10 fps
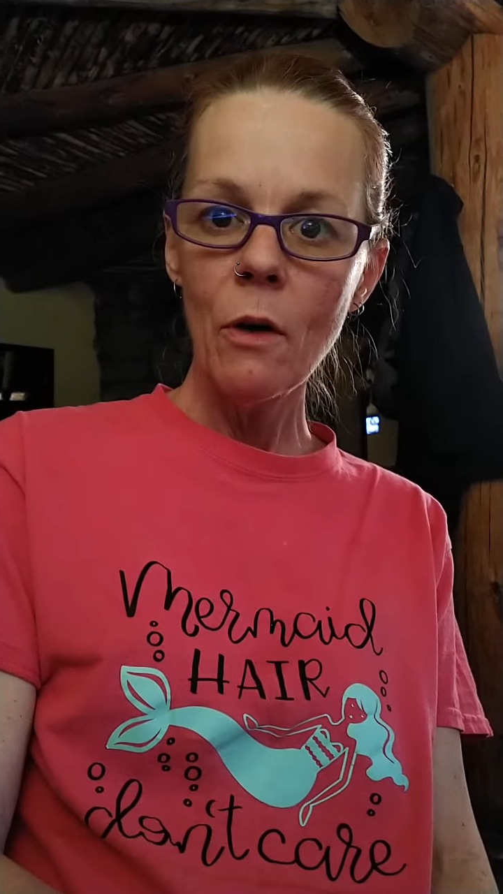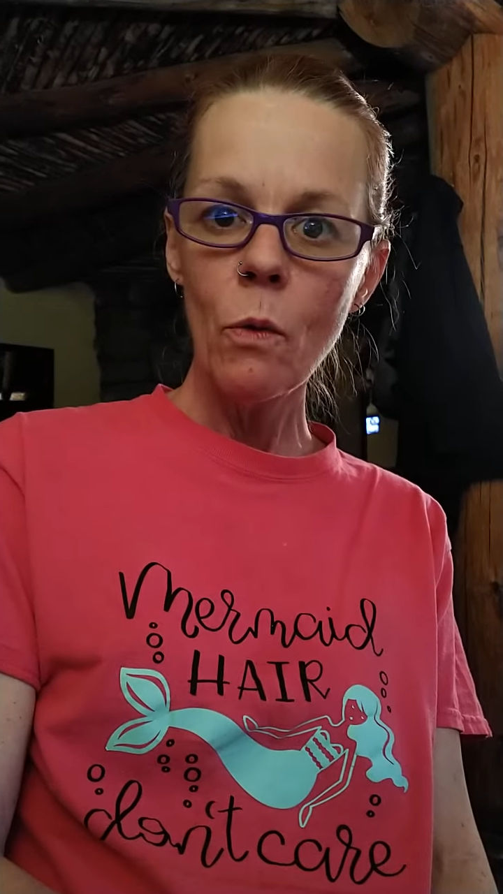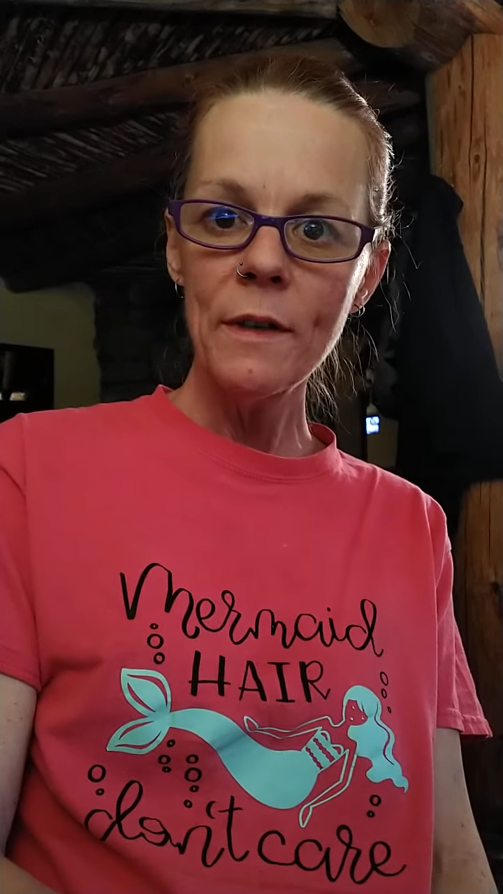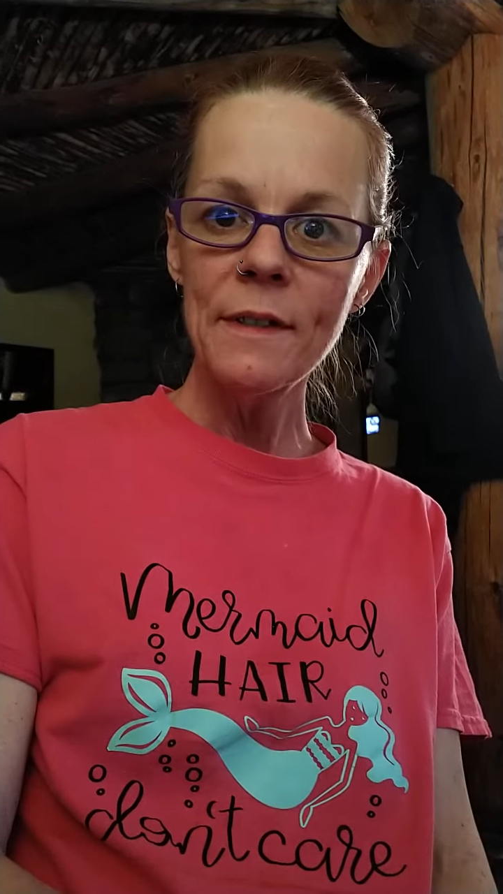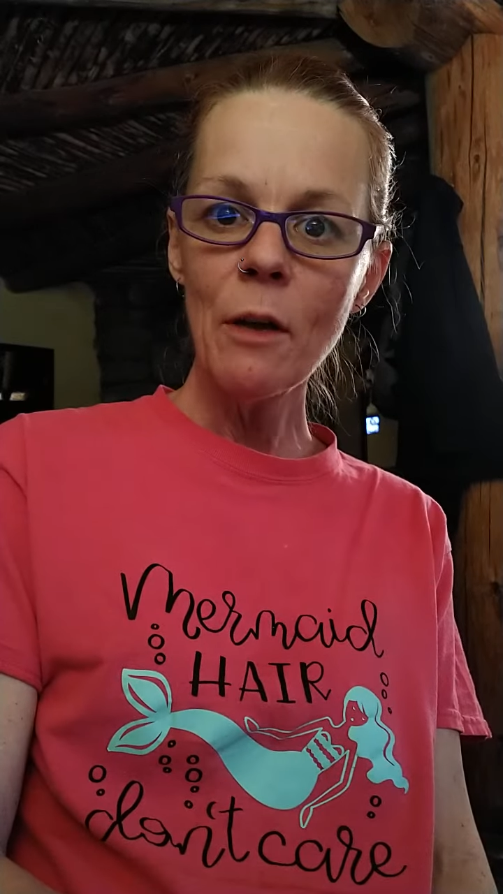
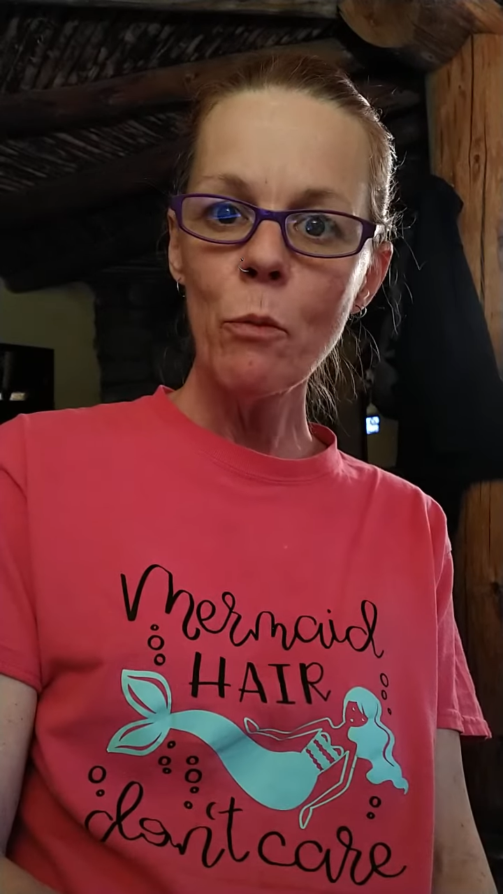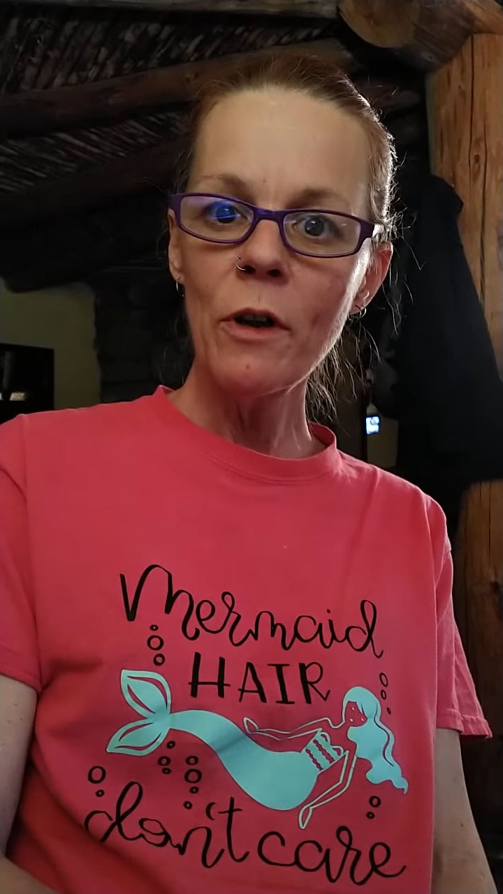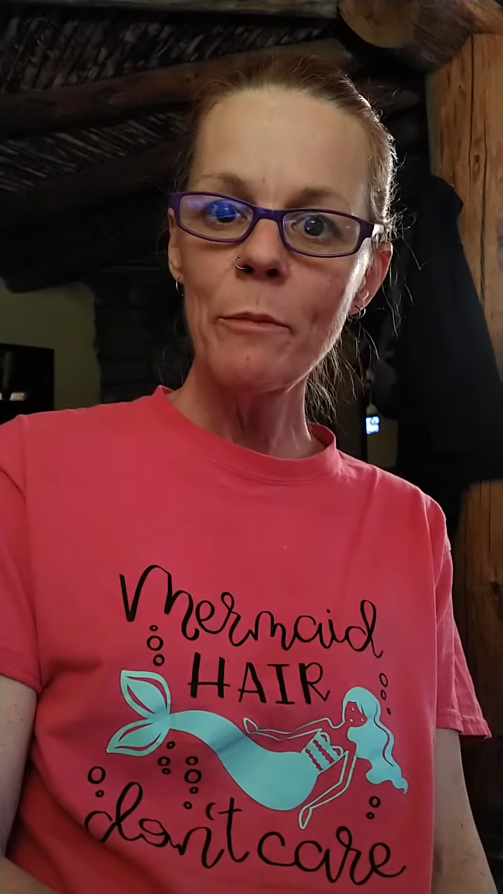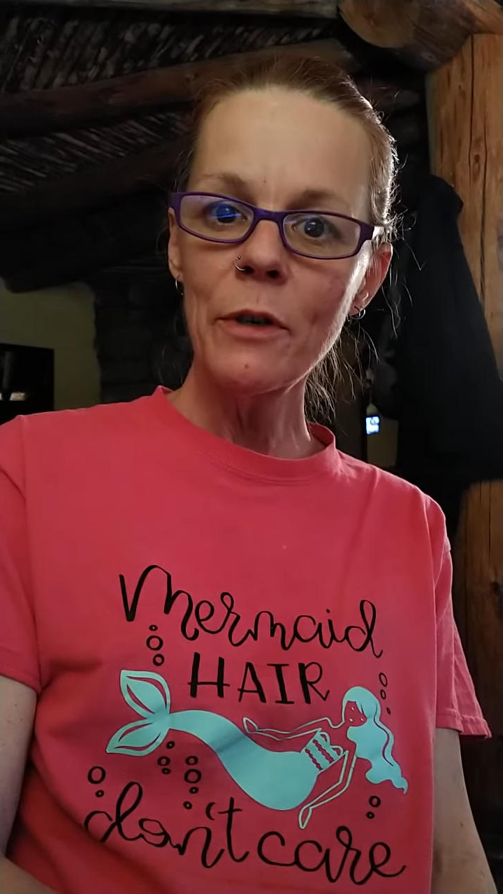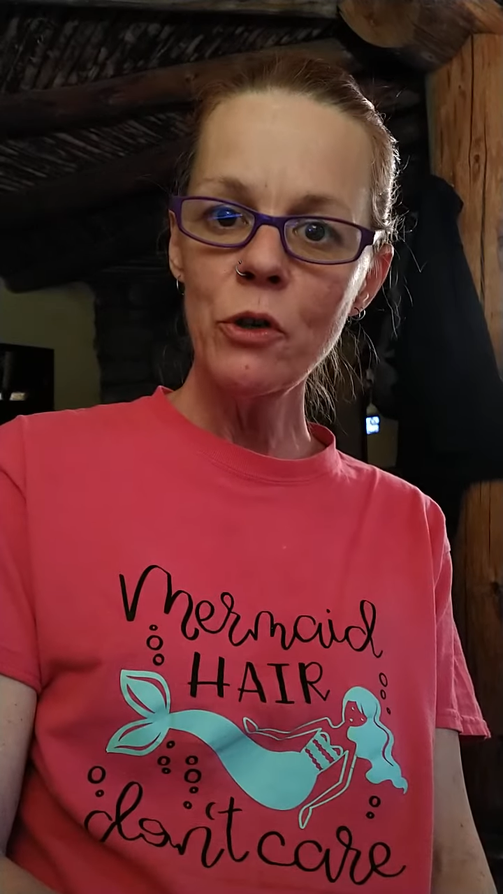when
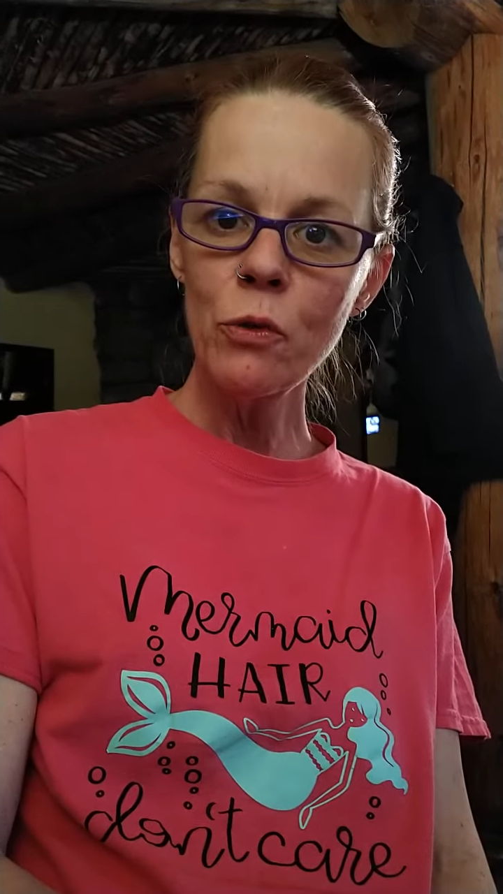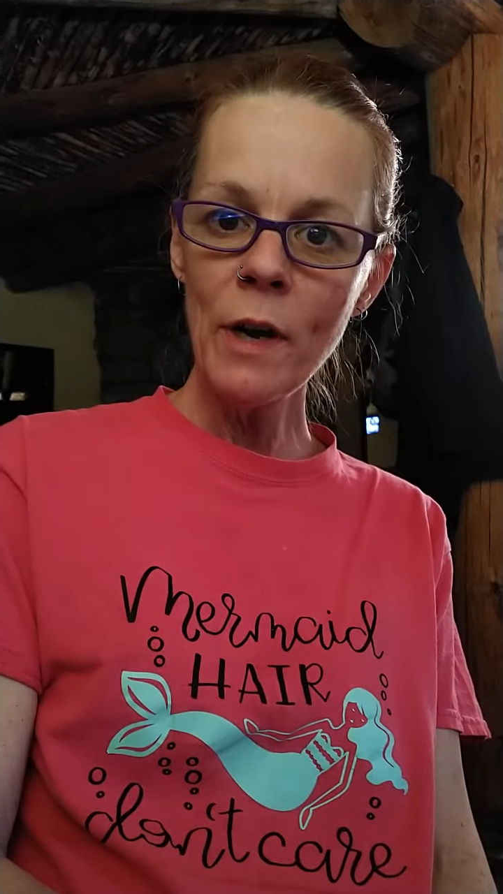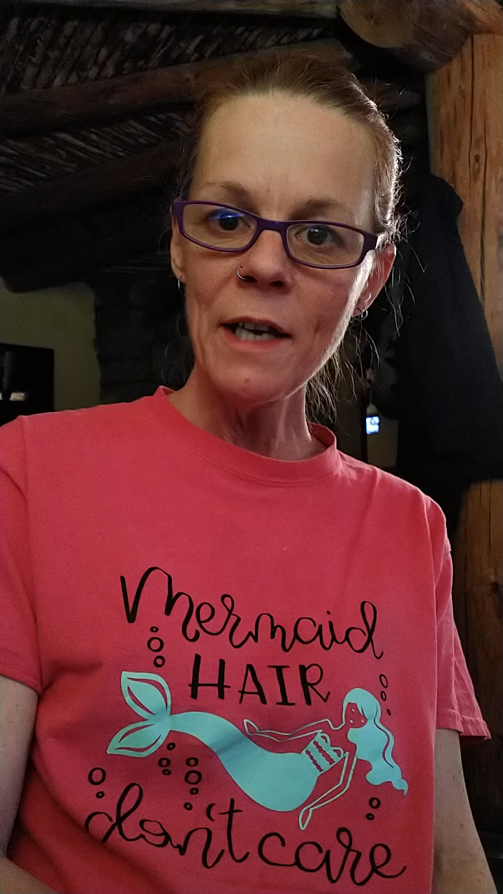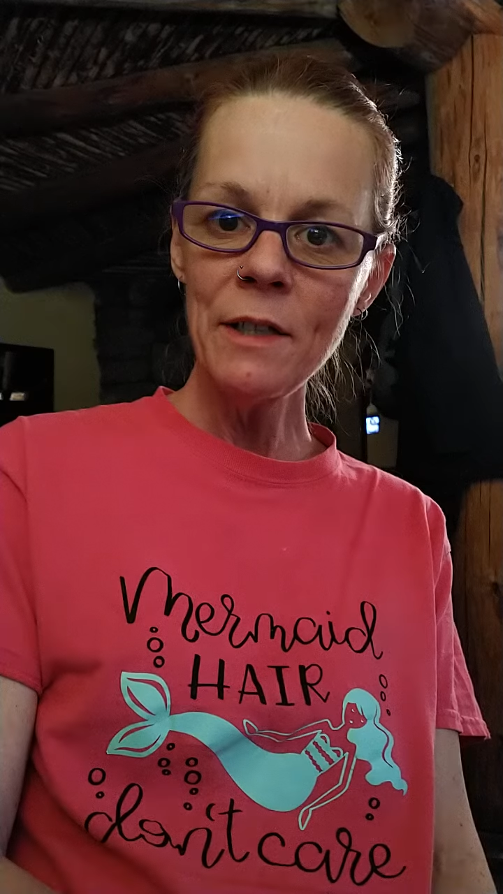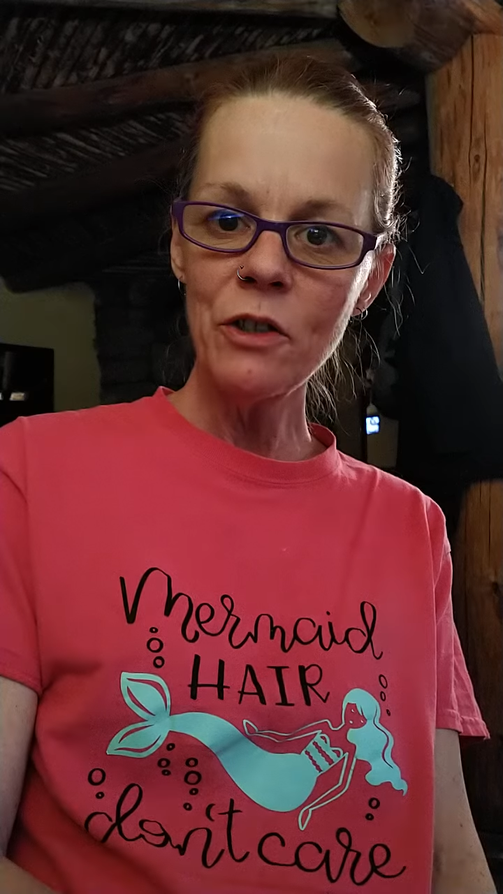someone
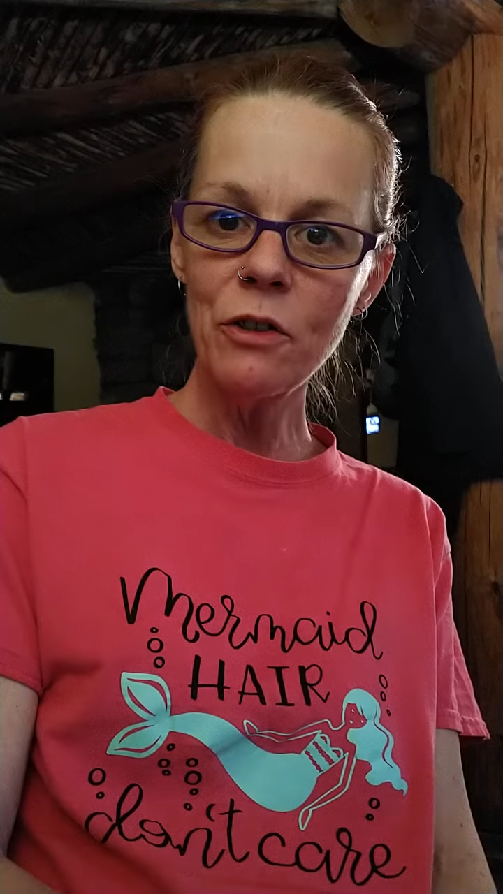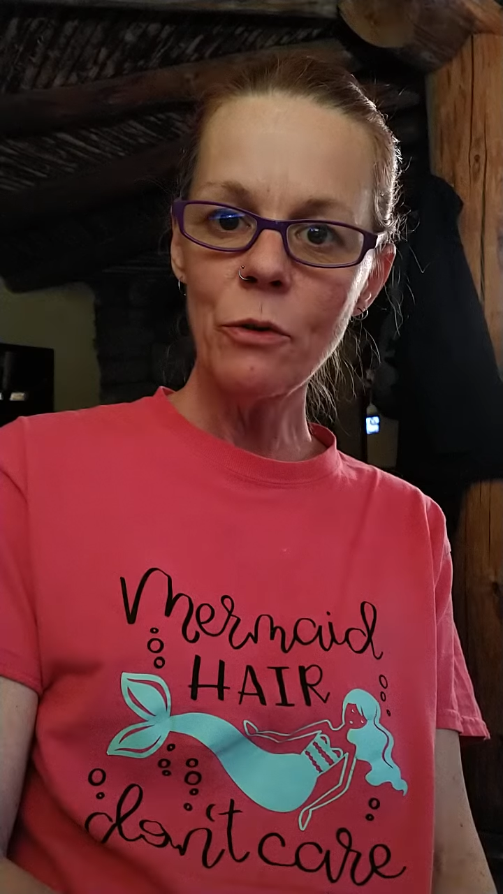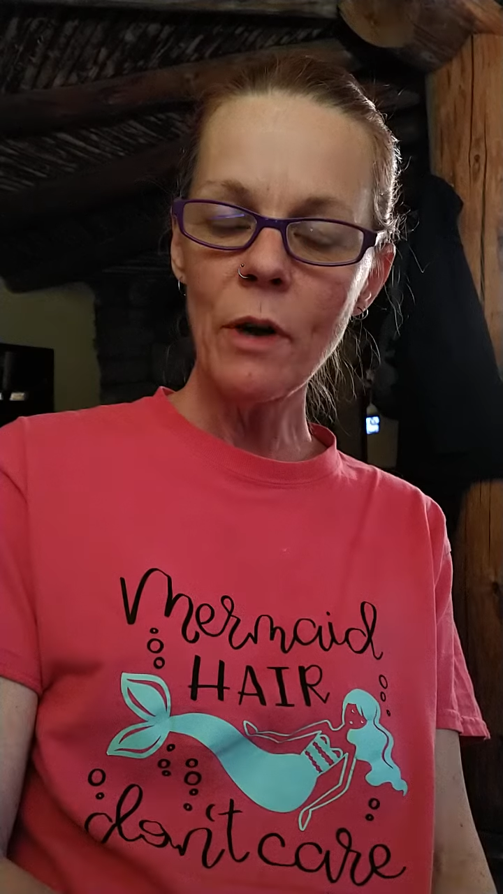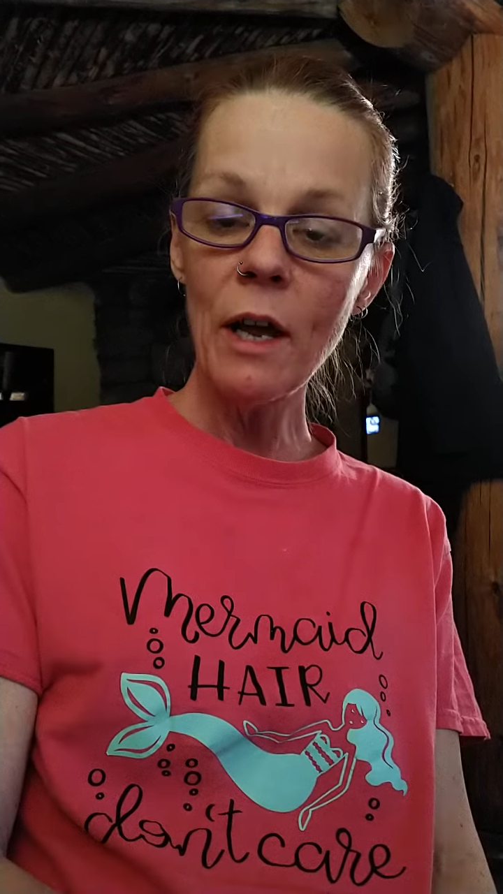betrays you